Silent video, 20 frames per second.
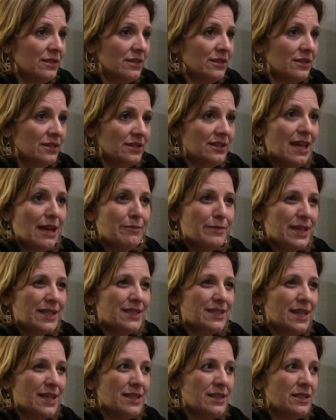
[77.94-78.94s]
Does that make
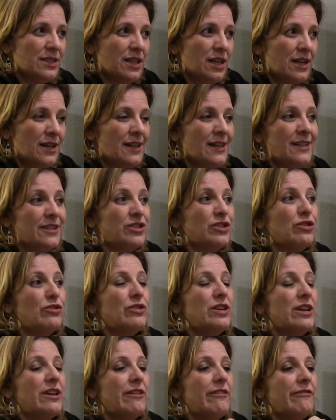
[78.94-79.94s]
sense?
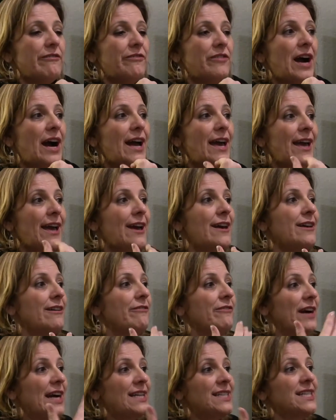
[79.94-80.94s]
So if
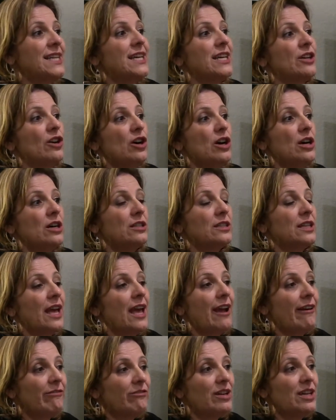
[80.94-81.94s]
I take on
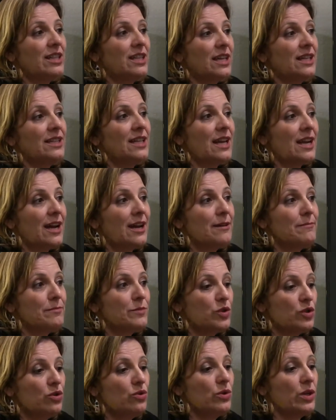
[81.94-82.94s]
everything that
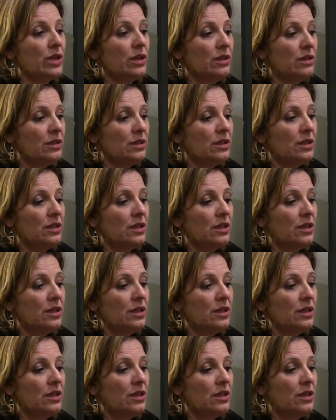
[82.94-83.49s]
I'm doing,